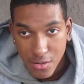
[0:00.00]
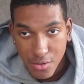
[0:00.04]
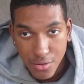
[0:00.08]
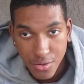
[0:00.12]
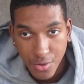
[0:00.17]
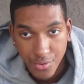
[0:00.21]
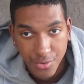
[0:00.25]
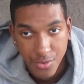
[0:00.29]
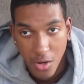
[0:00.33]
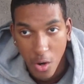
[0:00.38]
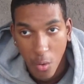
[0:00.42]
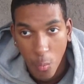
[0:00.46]
You
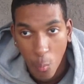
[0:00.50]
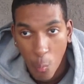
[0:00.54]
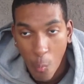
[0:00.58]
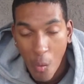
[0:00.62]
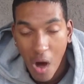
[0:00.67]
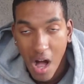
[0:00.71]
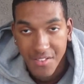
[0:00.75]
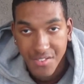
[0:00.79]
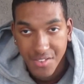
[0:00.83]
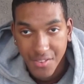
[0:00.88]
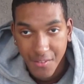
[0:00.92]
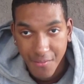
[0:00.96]
just gonna
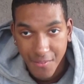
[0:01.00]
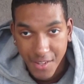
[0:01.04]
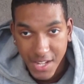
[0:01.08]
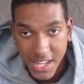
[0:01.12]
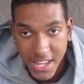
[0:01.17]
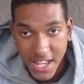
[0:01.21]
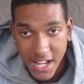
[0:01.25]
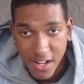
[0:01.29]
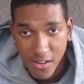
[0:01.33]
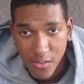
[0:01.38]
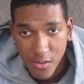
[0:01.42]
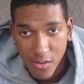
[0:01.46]
watch the
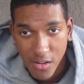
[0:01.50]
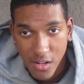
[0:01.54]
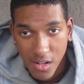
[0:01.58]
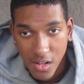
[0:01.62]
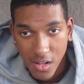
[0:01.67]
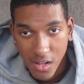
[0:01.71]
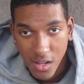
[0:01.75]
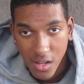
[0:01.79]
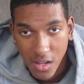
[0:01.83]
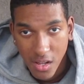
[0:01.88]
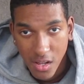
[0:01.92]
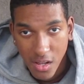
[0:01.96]
video?
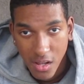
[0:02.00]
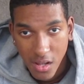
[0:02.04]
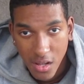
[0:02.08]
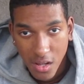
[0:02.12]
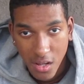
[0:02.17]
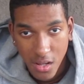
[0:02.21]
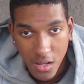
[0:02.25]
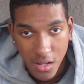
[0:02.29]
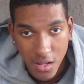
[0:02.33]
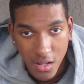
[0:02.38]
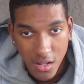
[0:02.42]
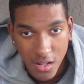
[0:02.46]

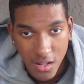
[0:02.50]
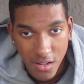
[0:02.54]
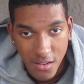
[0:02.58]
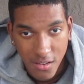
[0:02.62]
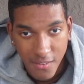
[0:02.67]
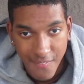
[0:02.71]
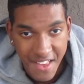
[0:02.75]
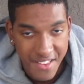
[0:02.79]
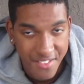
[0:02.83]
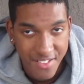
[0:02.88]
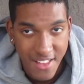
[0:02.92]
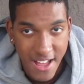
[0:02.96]

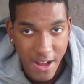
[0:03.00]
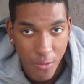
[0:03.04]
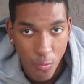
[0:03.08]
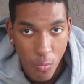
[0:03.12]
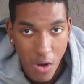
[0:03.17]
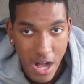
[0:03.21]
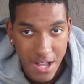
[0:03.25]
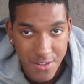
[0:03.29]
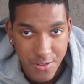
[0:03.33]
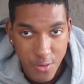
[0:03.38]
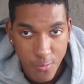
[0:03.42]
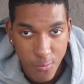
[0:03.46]
That's like
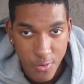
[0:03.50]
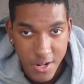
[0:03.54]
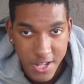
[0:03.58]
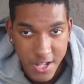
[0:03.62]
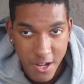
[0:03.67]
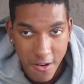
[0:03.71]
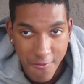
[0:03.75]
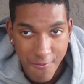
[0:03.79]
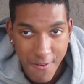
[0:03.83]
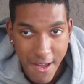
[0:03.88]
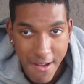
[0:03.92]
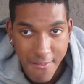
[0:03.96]
watching one of
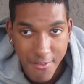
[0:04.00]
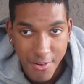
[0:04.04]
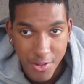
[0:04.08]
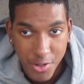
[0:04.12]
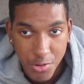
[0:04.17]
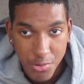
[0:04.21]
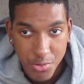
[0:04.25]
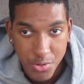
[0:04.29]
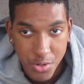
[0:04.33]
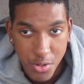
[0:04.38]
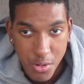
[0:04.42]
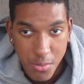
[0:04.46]
your favorite
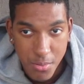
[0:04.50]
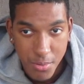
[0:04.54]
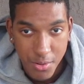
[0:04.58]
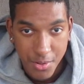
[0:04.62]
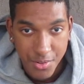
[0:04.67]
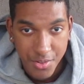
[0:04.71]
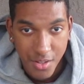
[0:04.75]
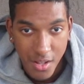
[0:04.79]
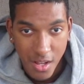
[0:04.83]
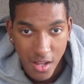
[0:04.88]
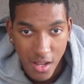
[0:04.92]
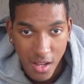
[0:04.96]

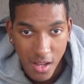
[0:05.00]
YouTubers.